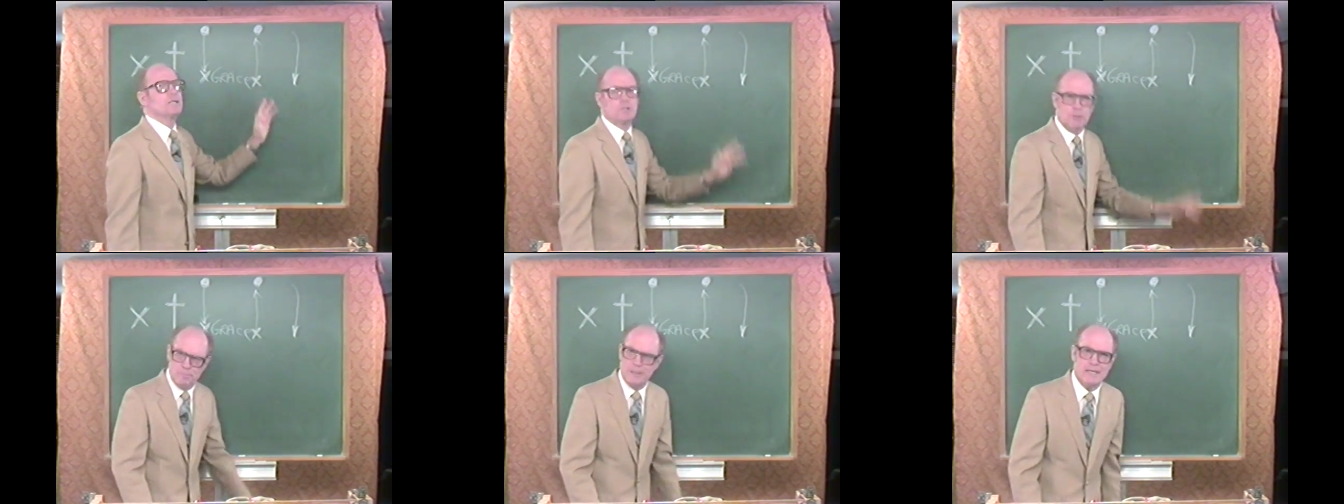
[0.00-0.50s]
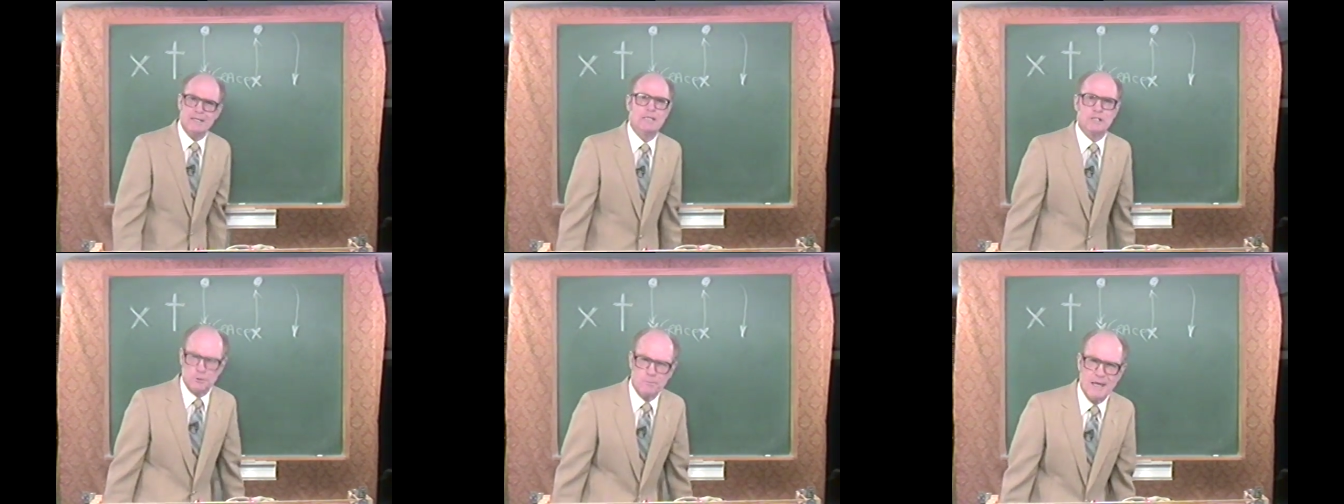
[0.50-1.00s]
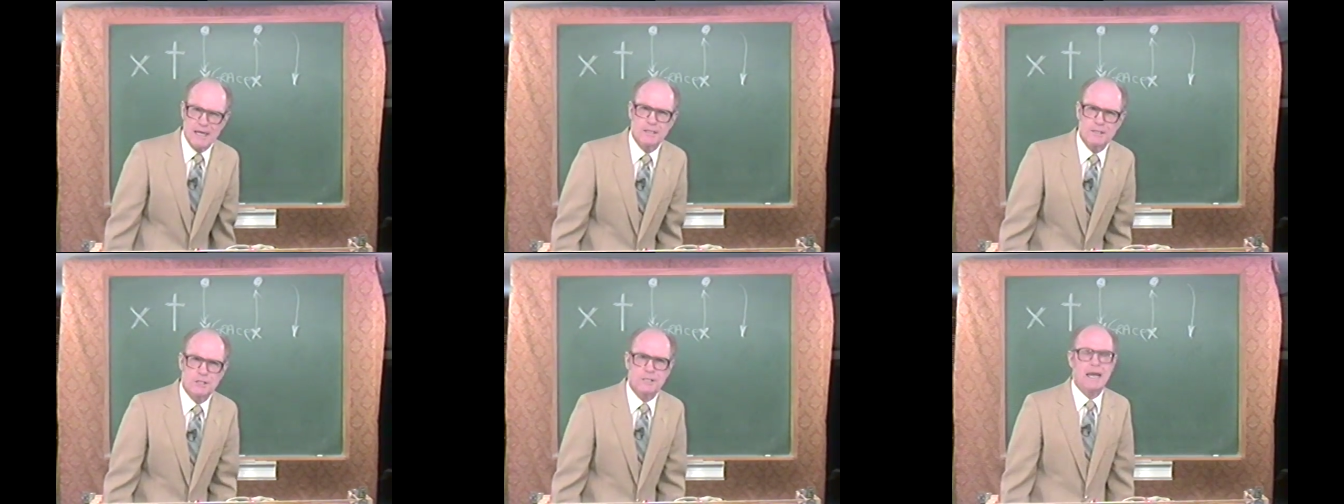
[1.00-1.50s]
to be
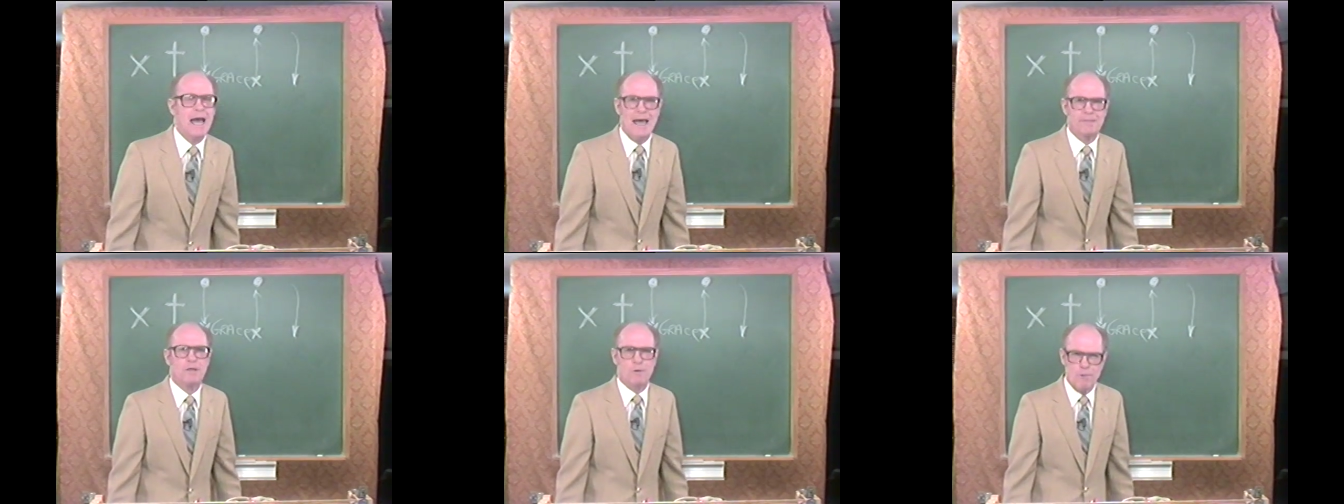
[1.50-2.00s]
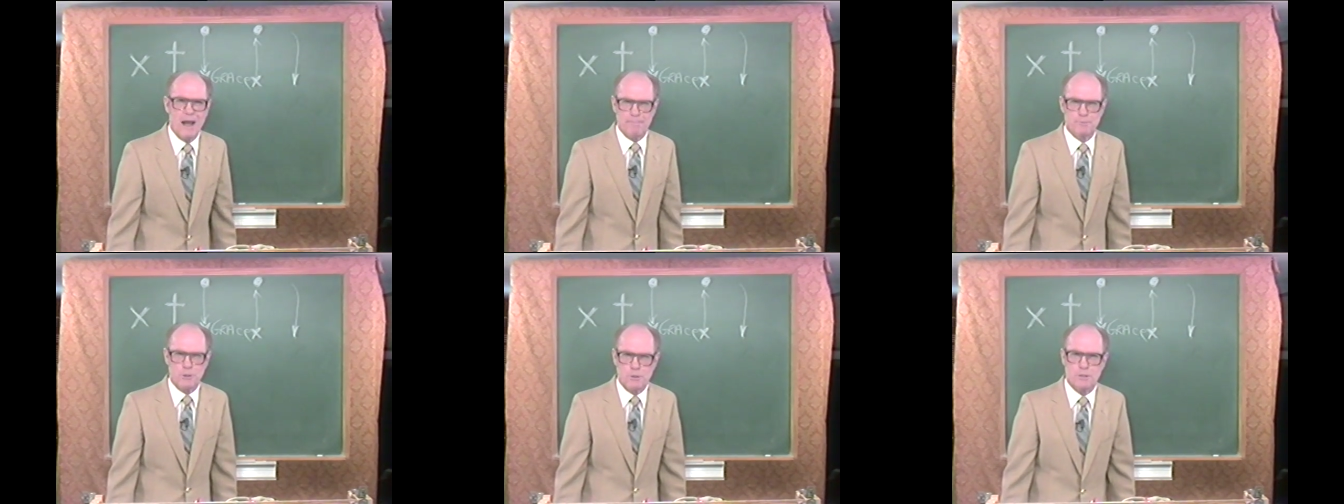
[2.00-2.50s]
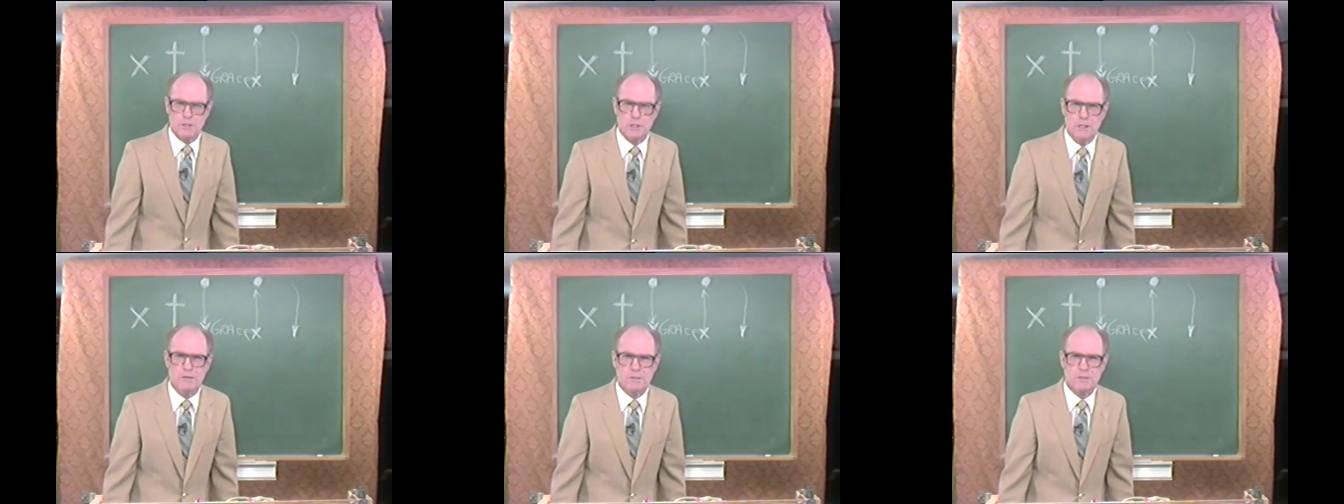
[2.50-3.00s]
dispensed at the rapture of the
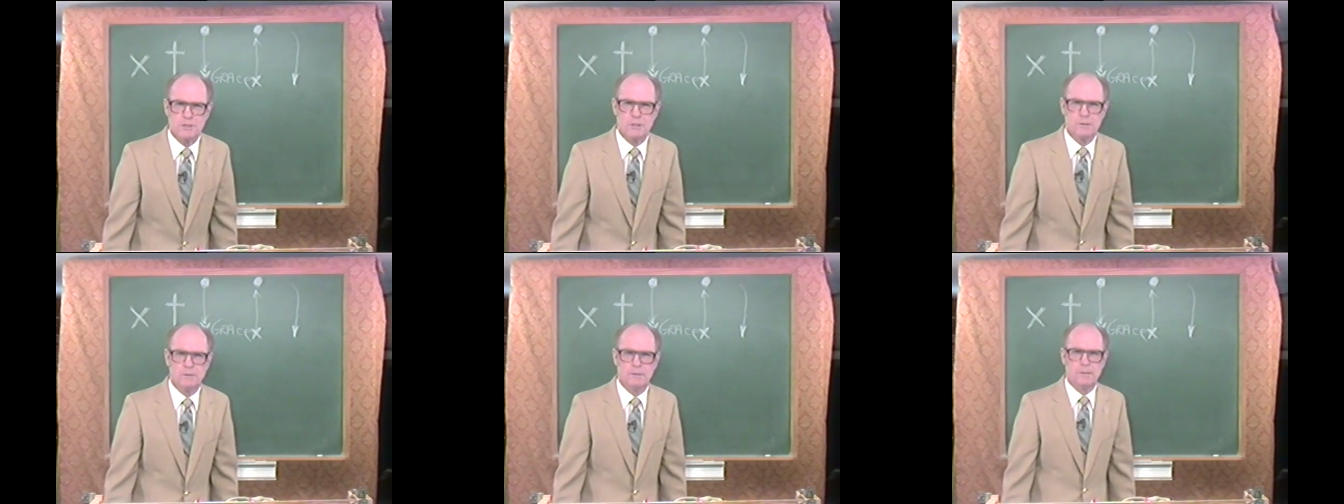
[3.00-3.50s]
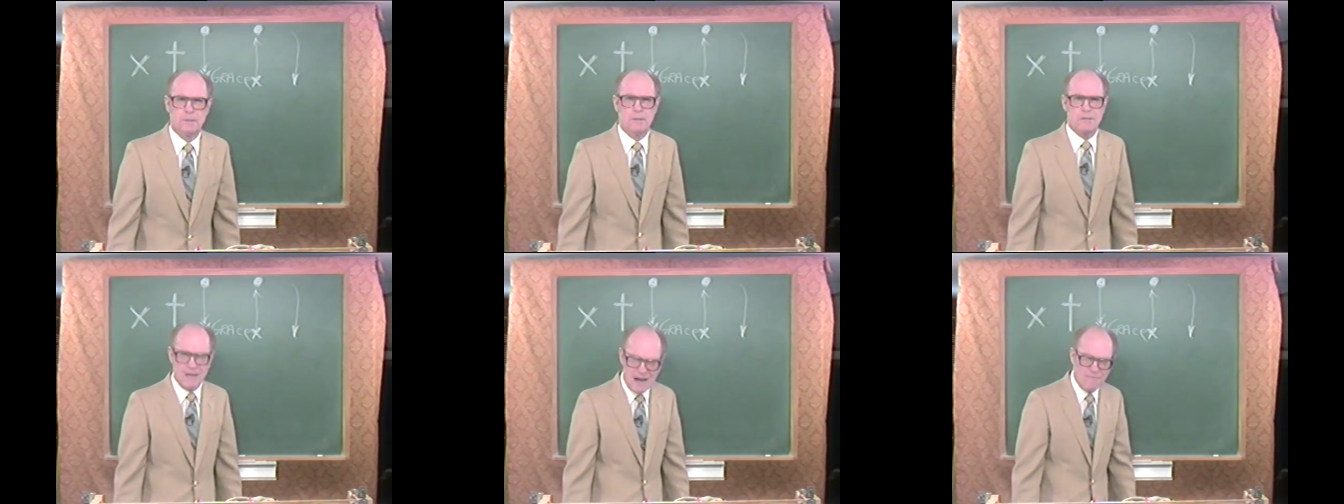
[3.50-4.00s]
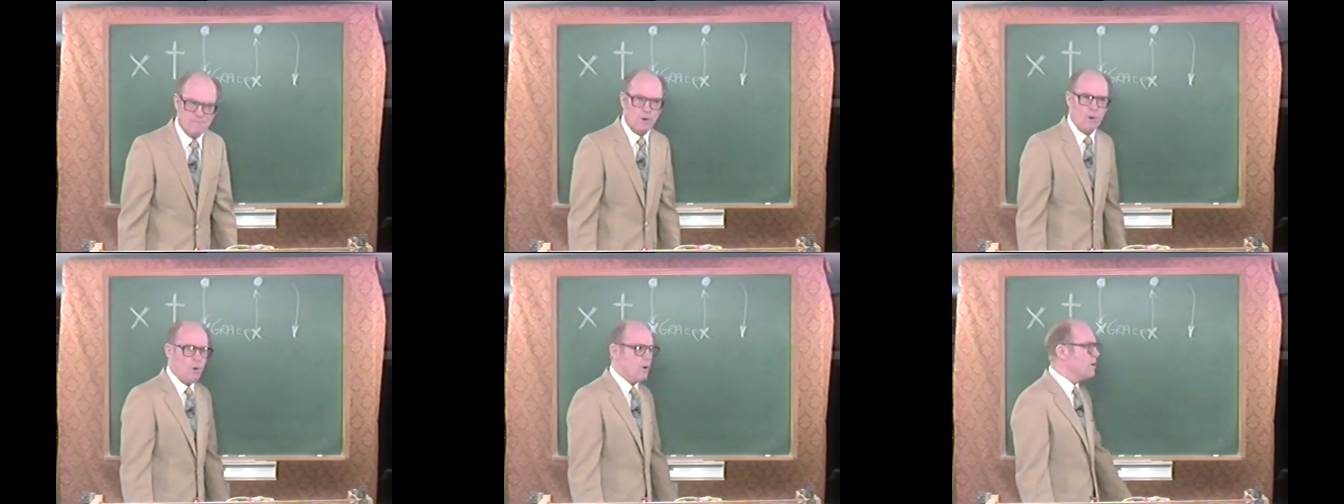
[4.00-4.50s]
church.
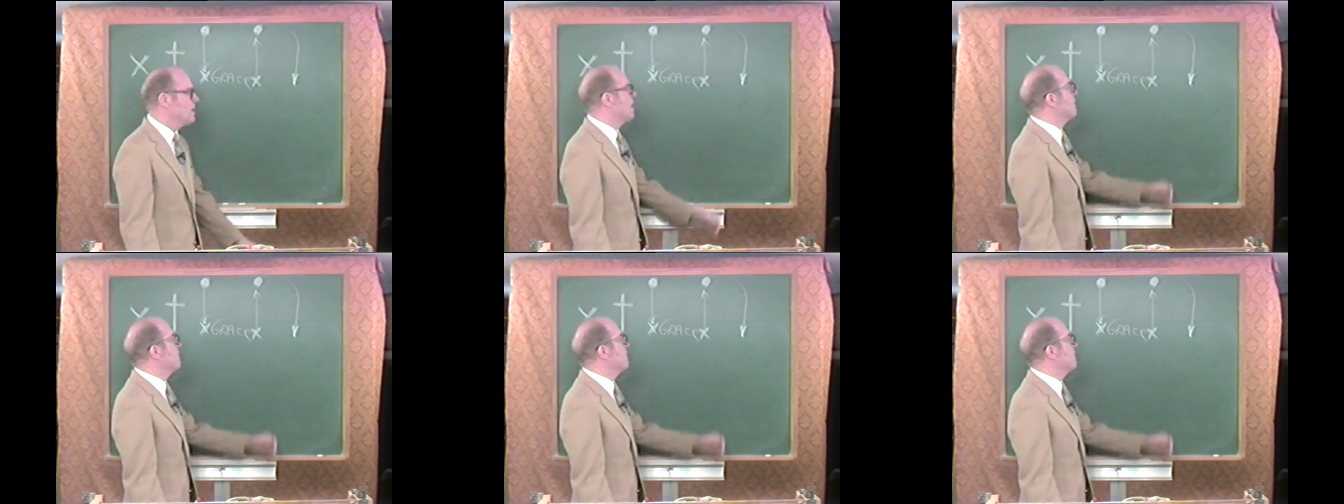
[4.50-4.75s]
Therefore,